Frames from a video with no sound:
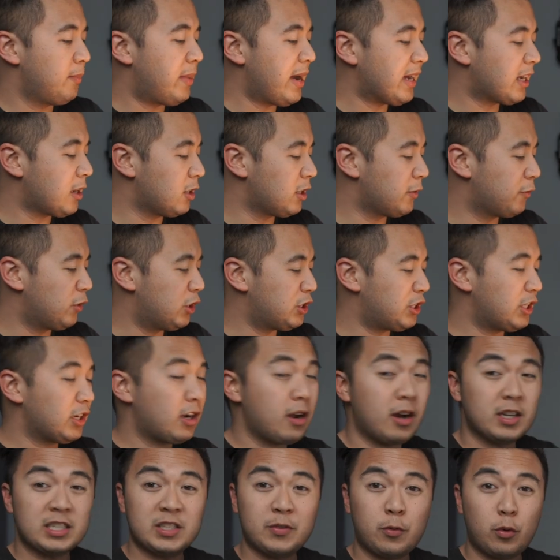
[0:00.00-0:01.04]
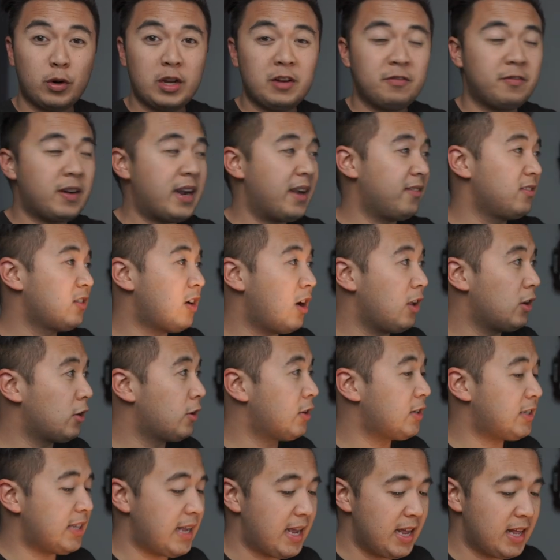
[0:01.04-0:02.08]
The bi-color version costs
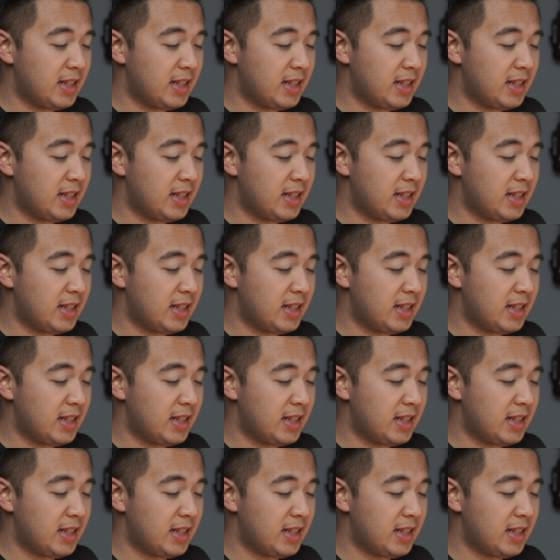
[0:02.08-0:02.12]
$45